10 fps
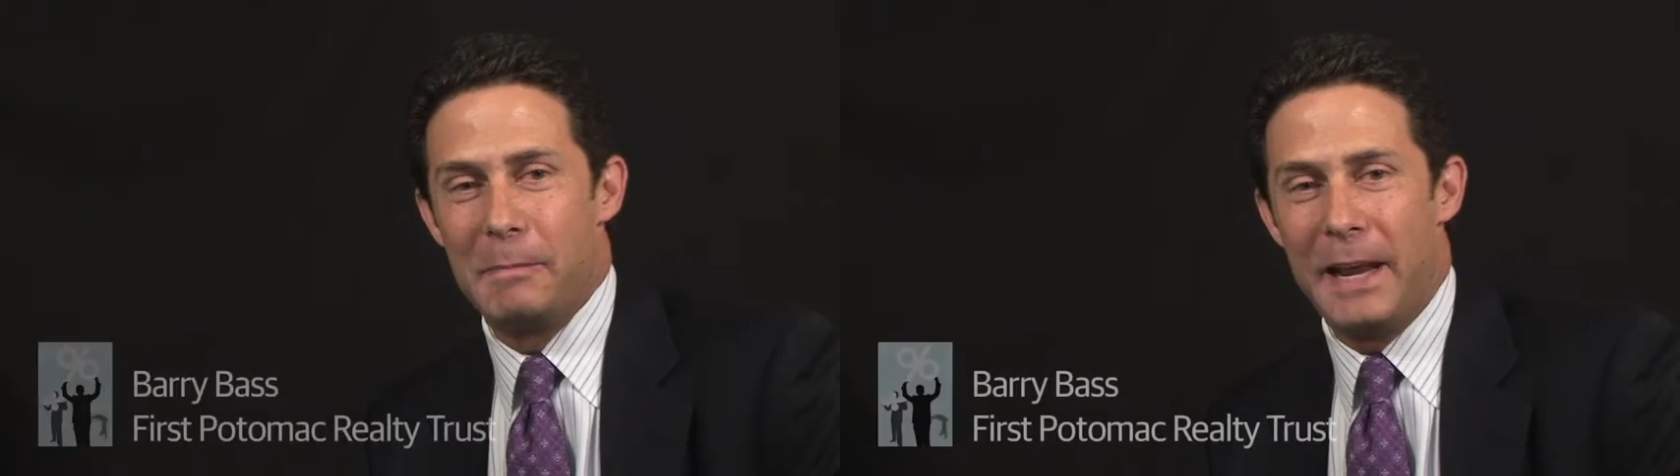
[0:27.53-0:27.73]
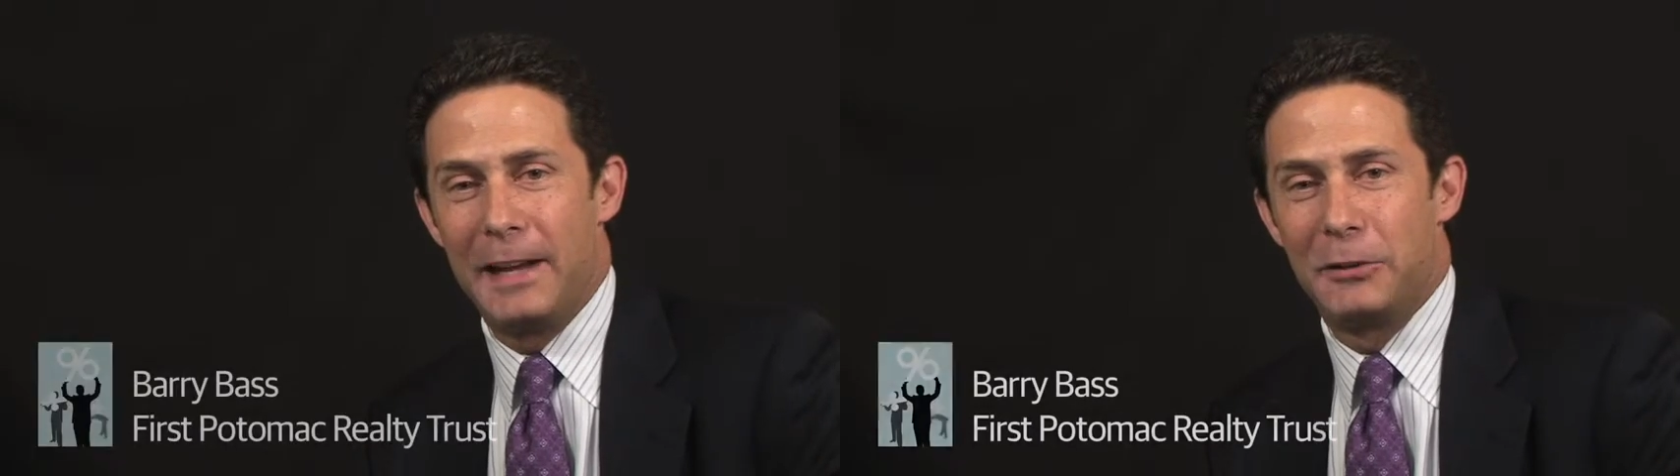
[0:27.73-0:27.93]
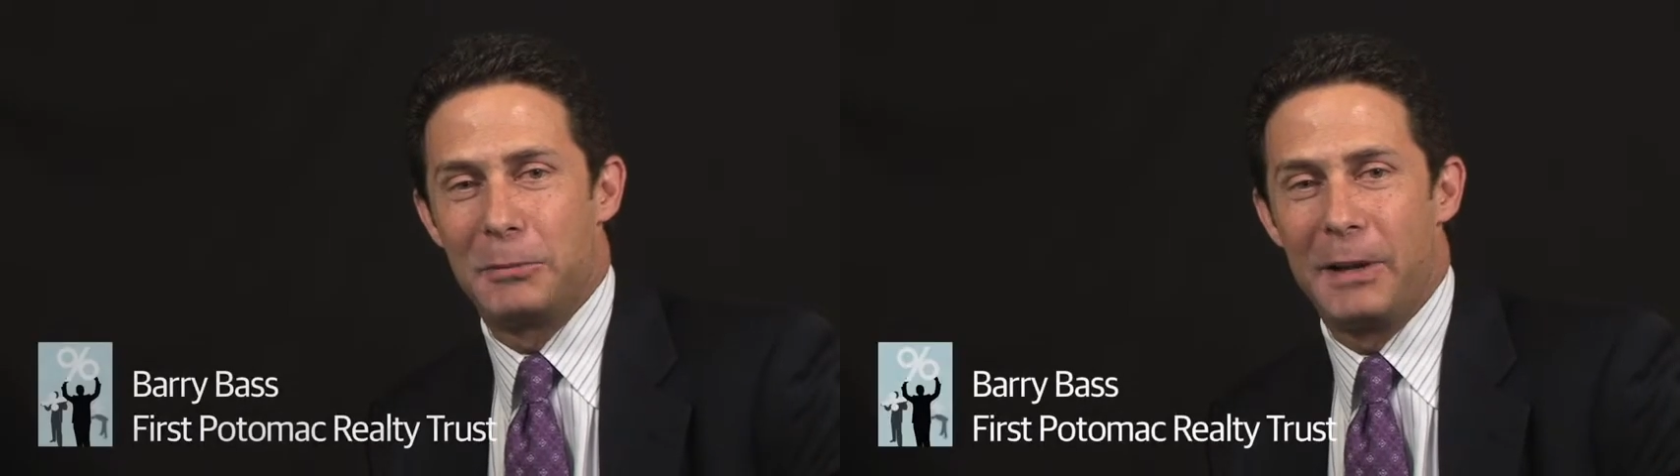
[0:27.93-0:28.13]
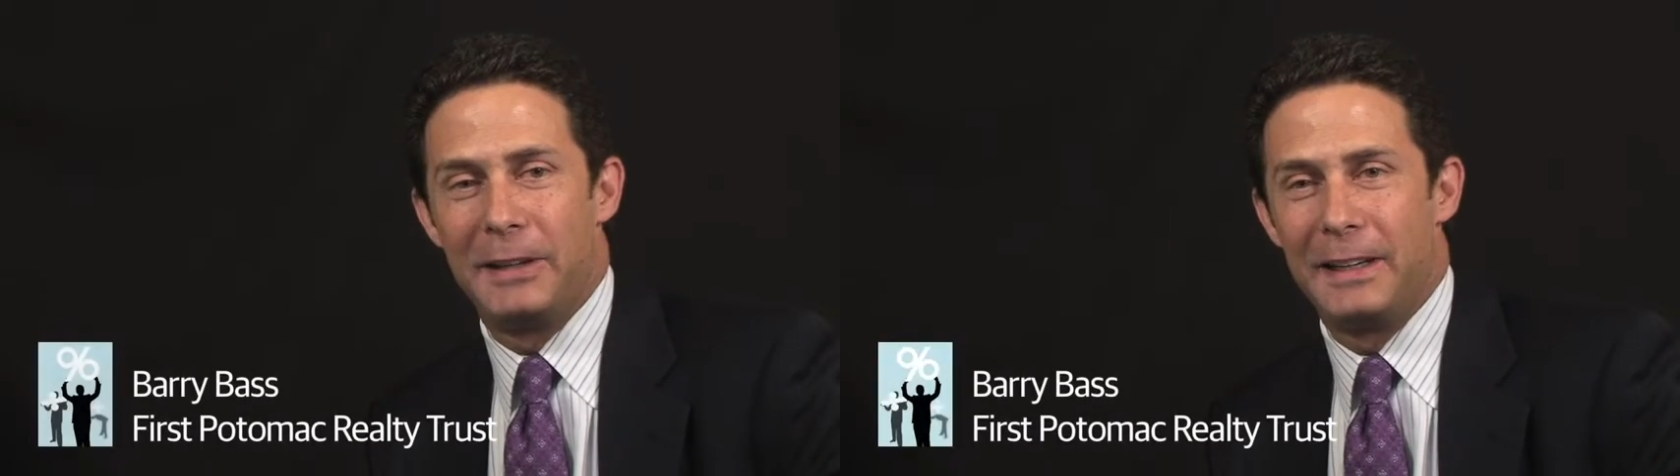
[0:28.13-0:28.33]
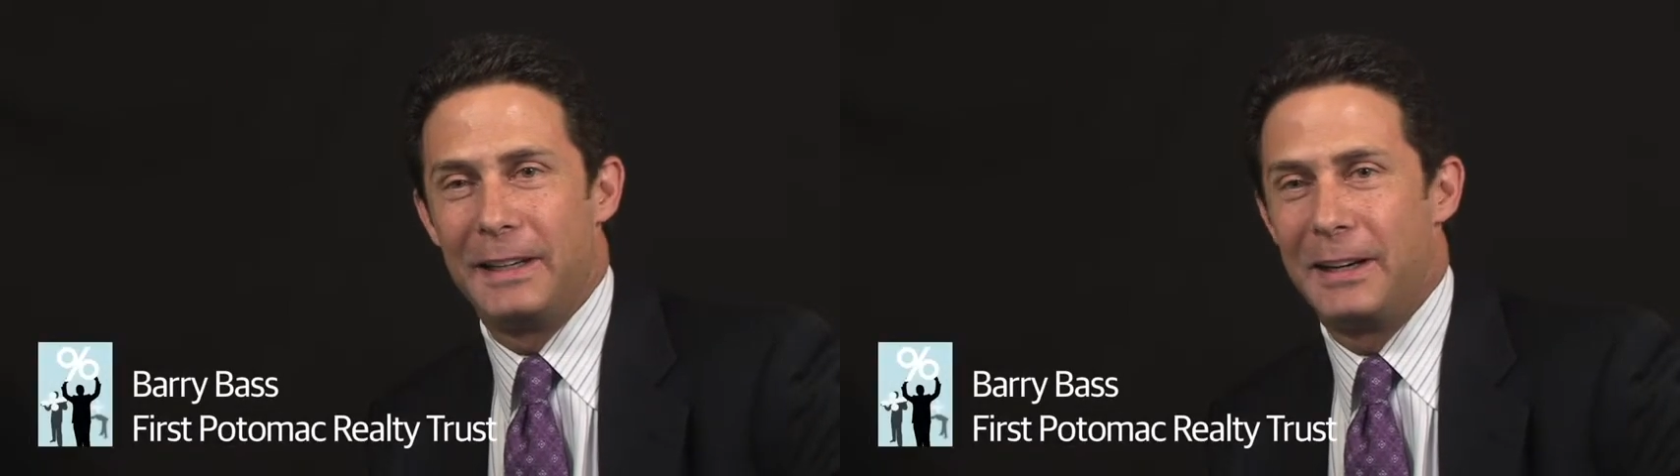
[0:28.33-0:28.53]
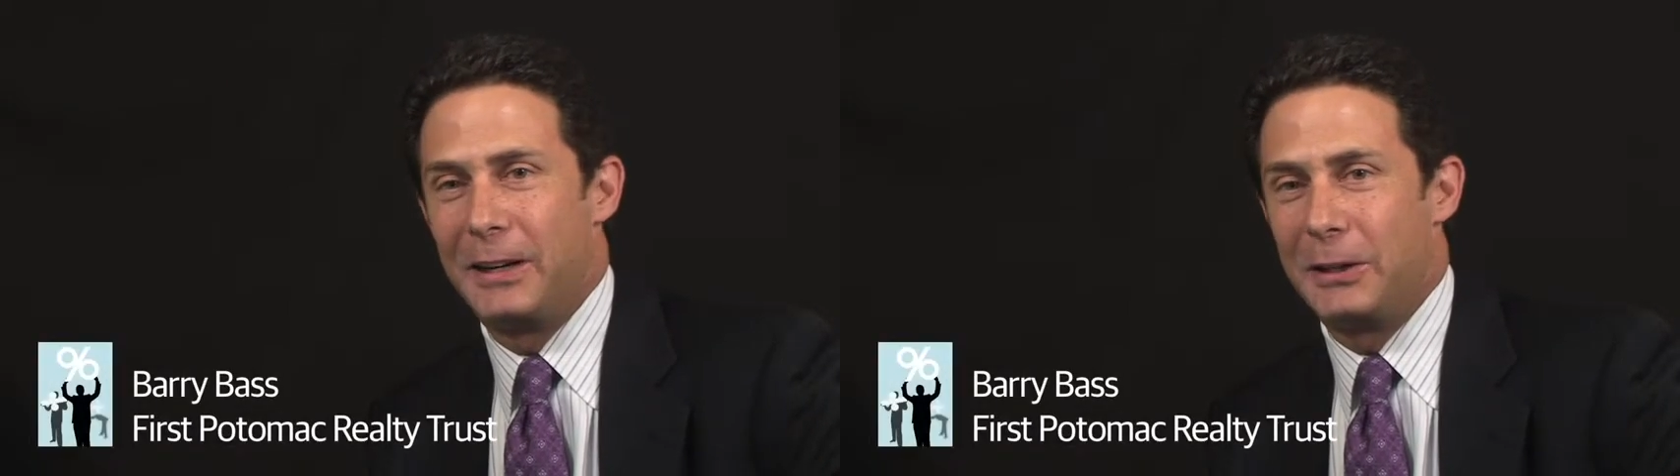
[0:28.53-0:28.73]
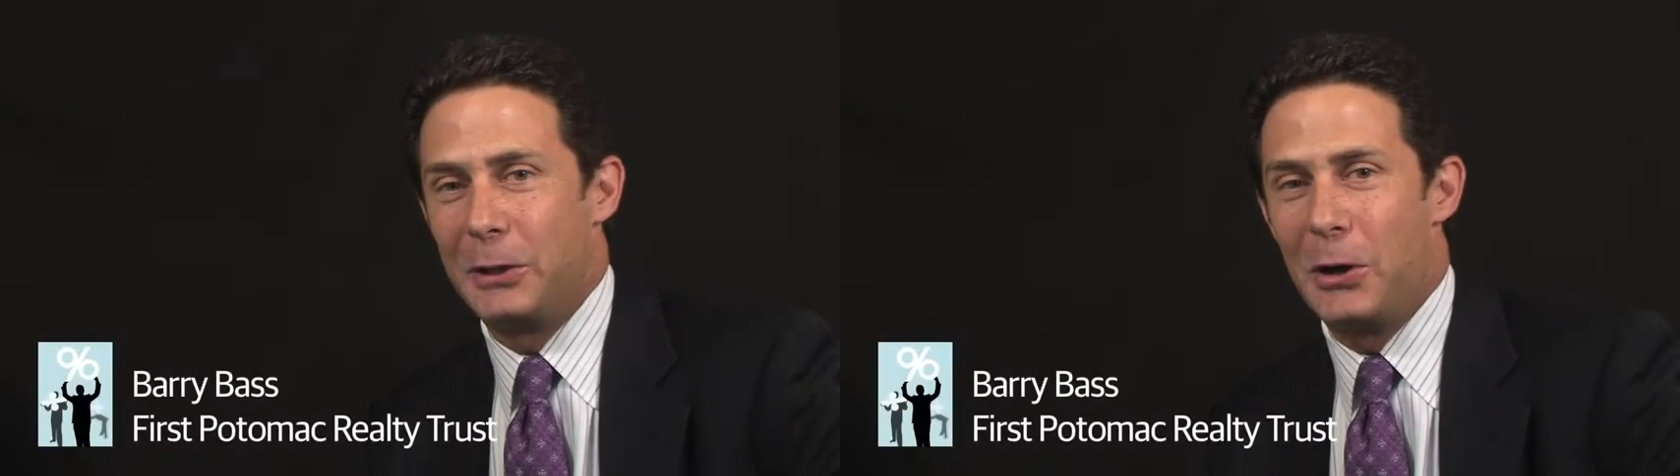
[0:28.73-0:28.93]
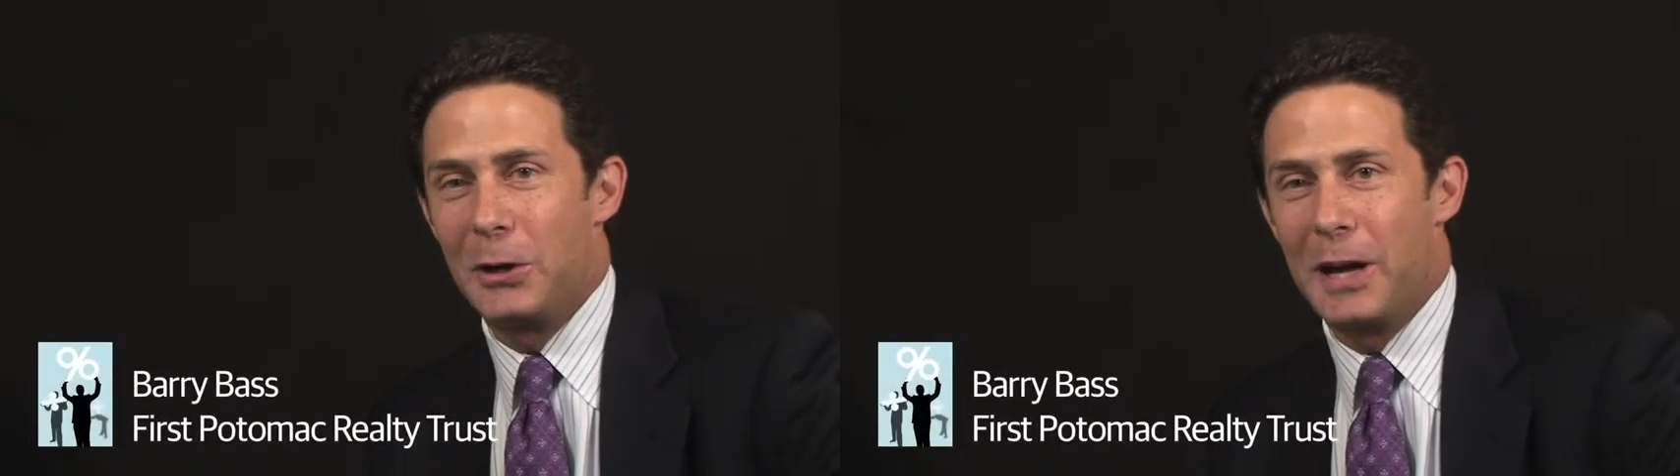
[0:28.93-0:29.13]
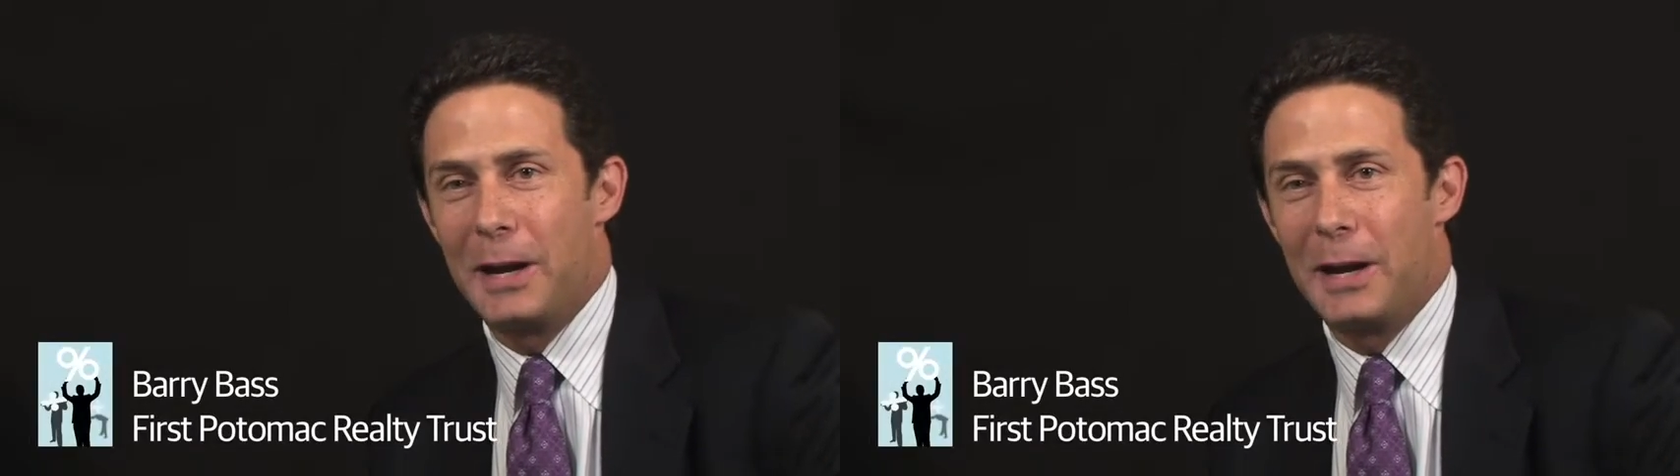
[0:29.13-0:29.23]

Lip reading: Man spending long